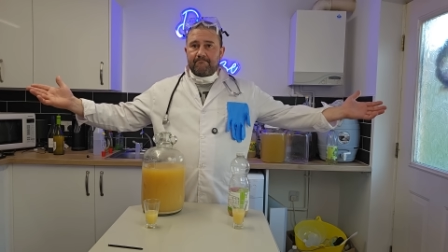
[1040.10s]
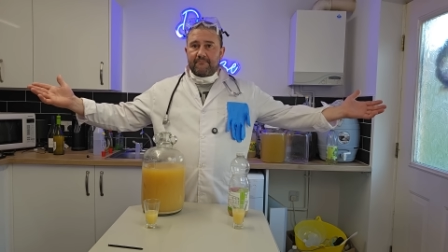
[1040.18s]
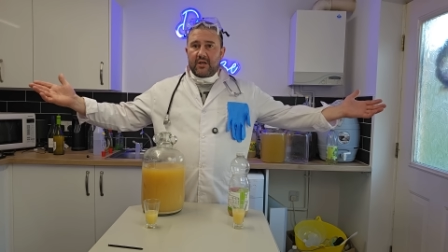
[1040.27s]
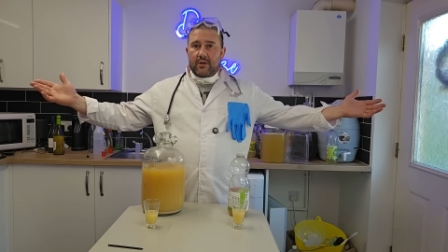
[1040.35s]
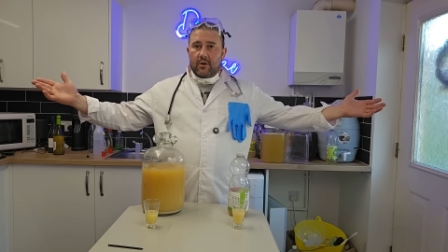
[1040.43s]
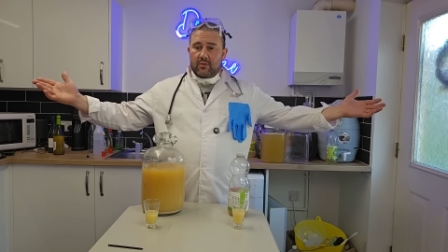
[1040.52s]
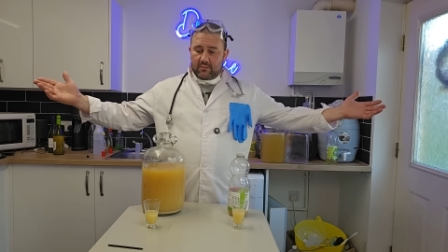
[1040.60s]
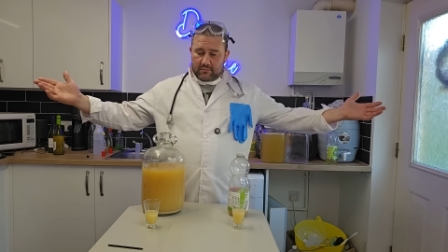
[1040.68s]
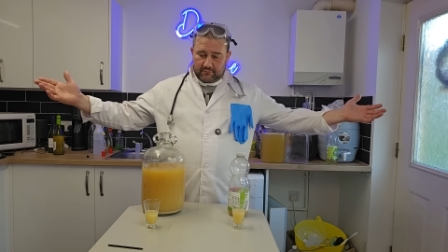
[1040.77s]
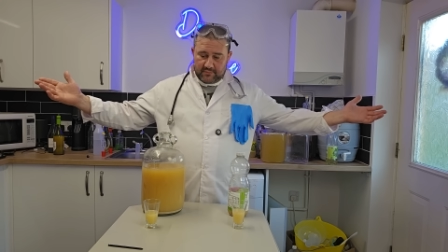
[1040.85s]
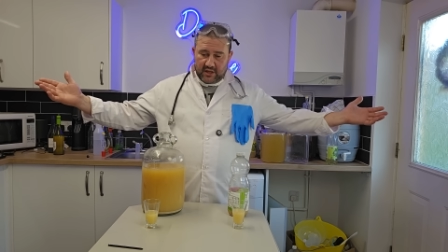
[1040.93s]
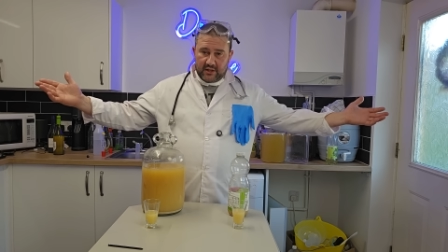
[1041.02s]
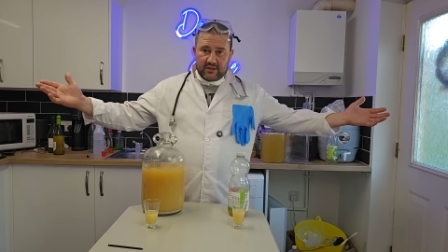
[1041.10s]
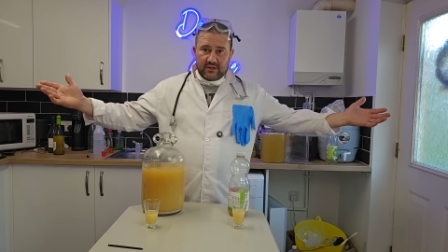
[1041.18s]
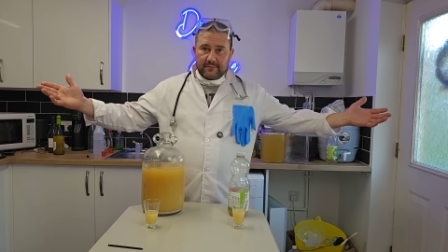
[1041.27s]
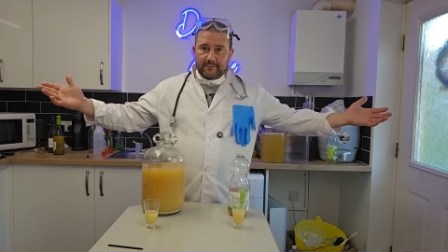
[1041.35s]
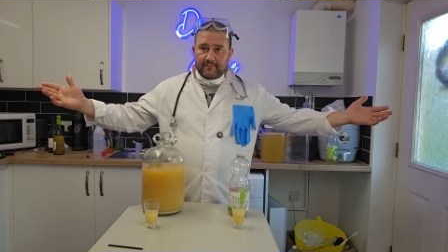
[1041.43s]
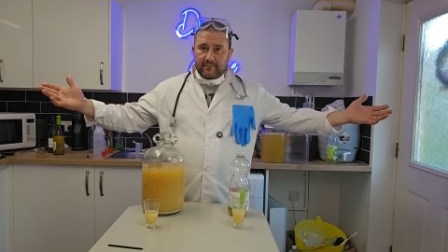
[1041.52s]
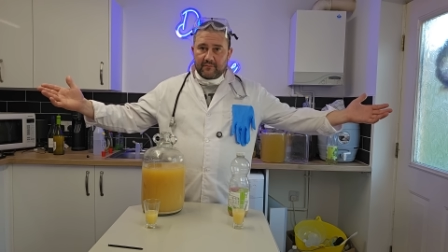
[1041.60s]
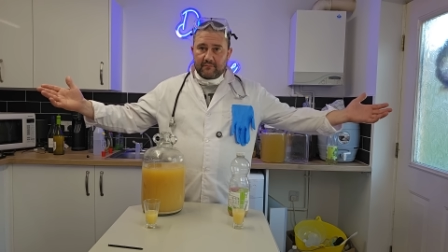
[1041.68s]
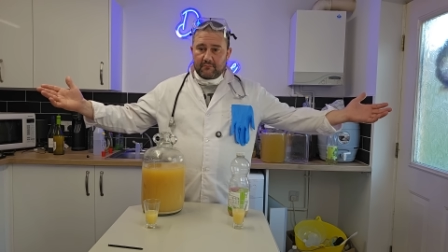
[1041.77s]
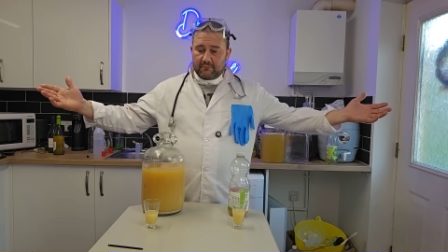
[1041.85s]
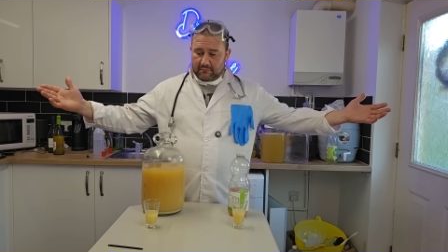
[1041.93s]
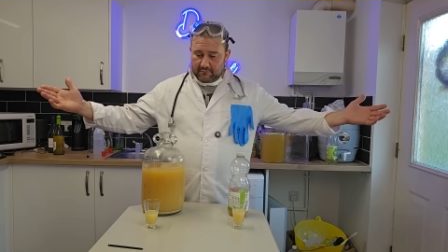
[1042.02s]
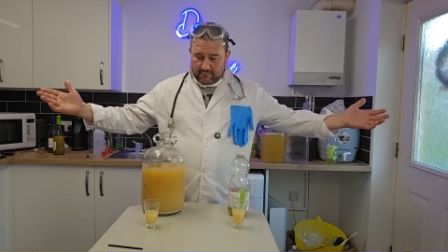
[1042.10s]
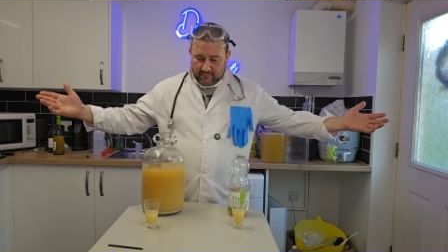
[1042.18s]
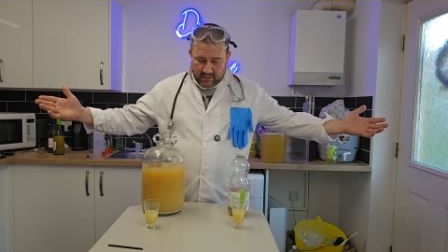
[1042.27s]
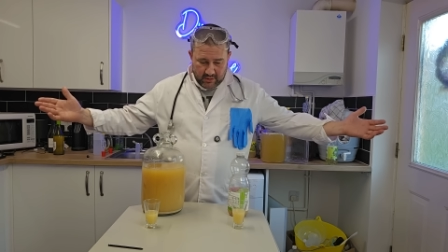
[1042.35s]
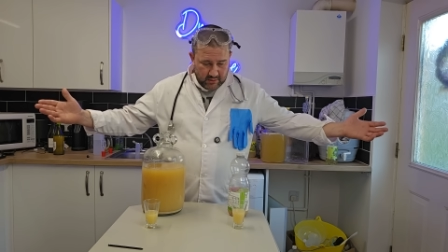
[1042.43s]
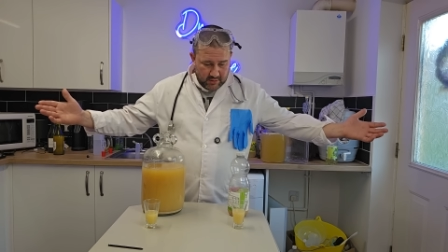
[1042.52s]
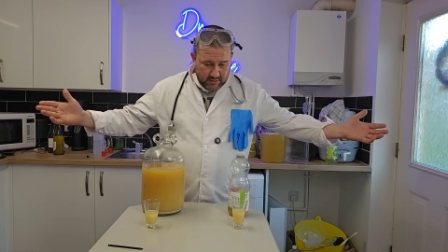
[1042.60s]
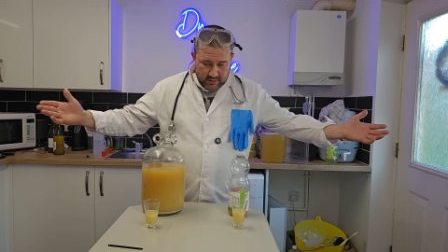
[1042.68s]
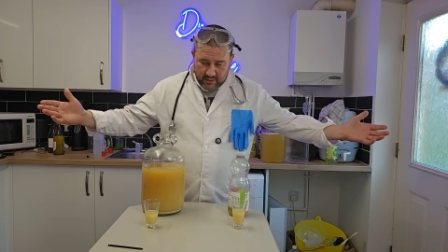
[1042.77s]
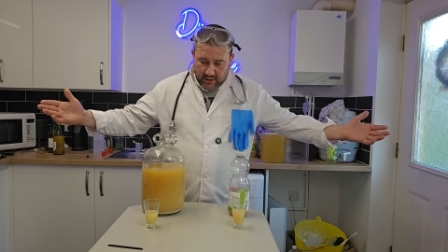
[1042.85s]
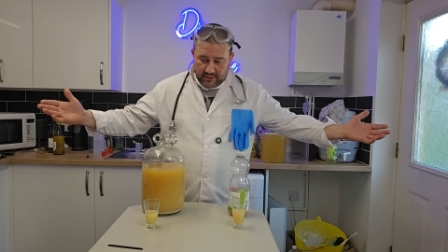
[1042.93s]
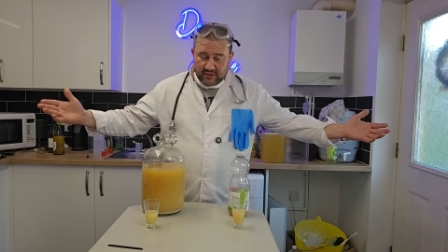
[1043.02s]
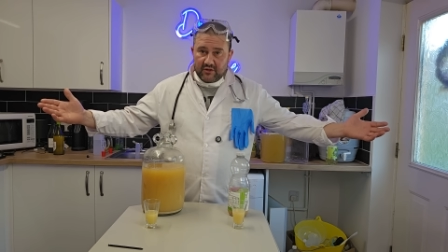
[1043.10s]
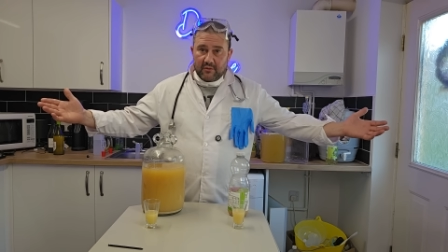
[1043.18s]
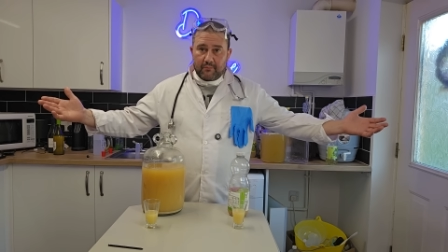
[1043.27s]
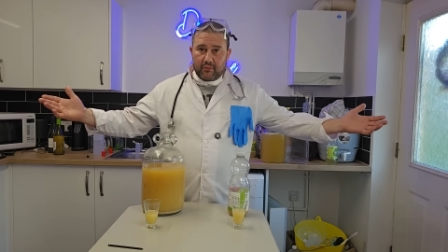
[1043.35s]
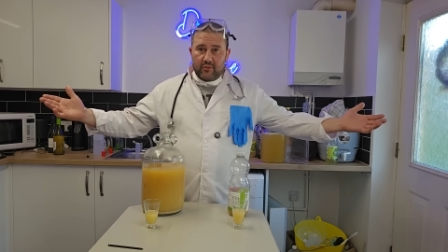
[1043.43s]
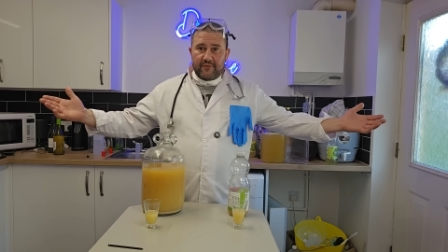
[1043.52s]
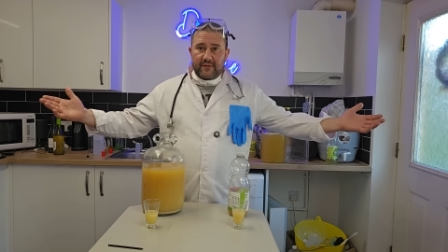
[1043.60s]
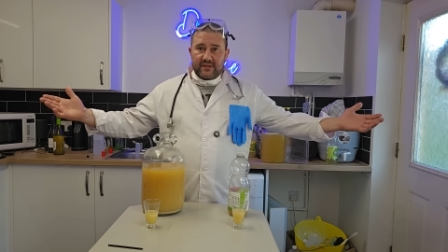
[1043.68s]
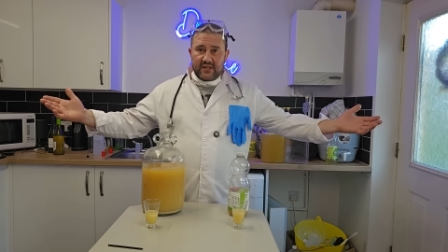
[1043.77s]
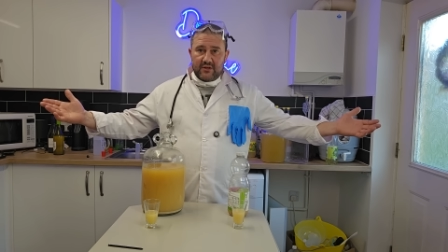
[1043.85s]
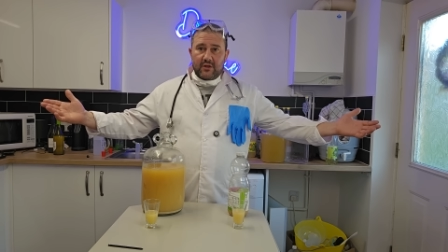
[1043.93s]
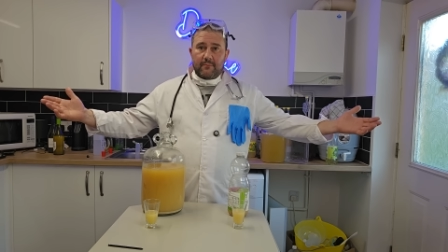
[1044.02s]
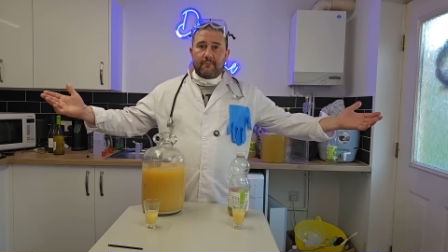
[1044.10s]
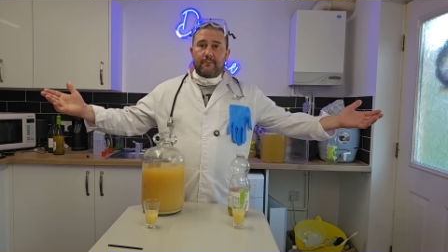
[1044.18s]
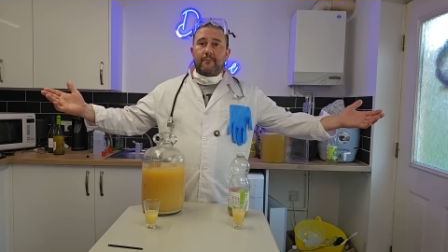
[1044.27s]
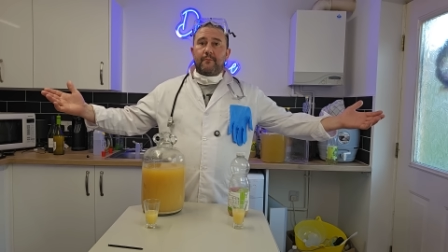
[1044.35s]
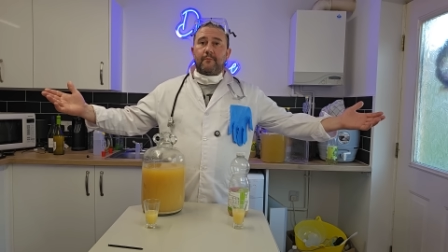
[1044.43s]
There you go, guys. Guys, the proof is in the